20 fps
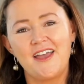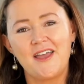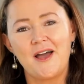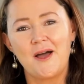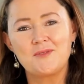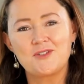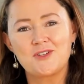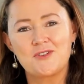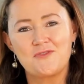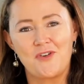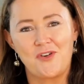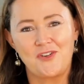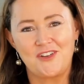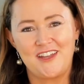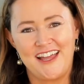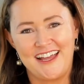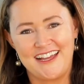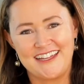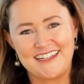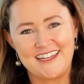I'm Siobhan
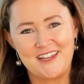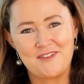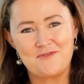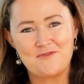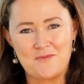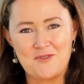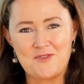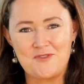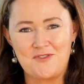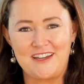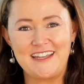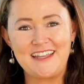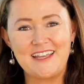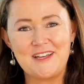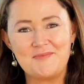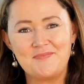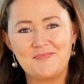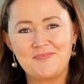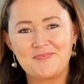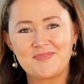Hardy from
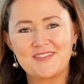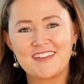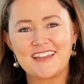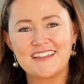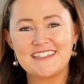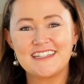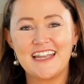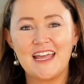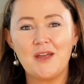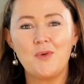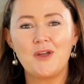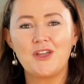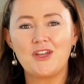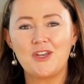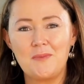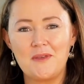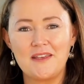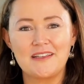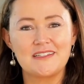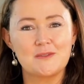Corinium. Today we're going to
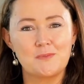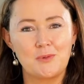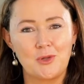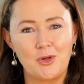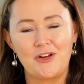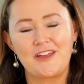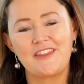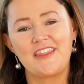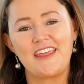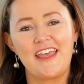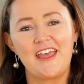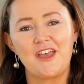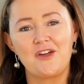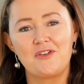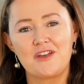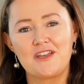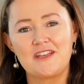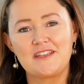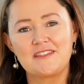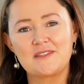be exploring the
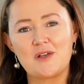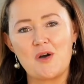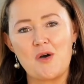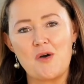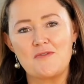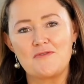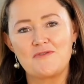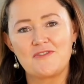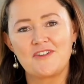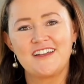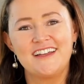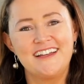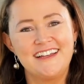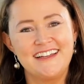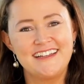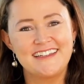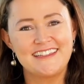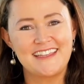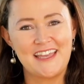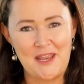areas of
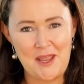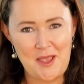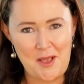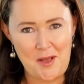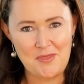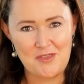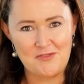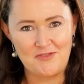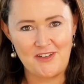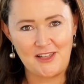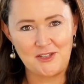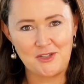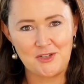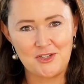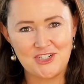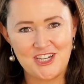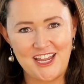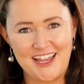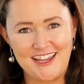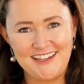getting up the value
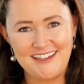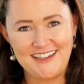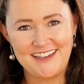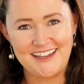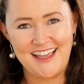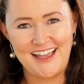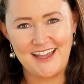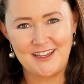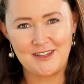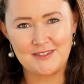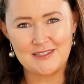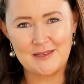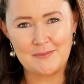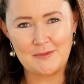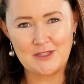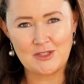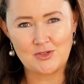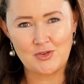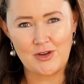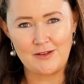chain, how to
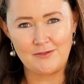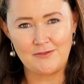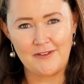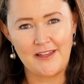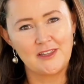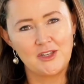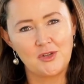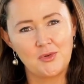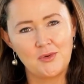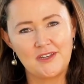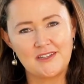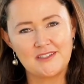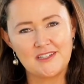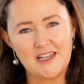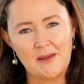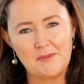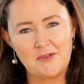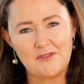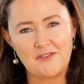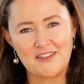demonstrate value in a
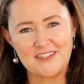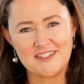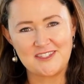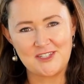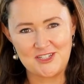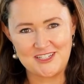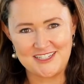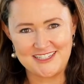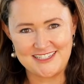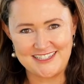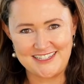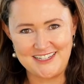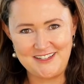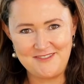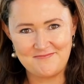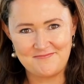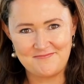time of uncertainty,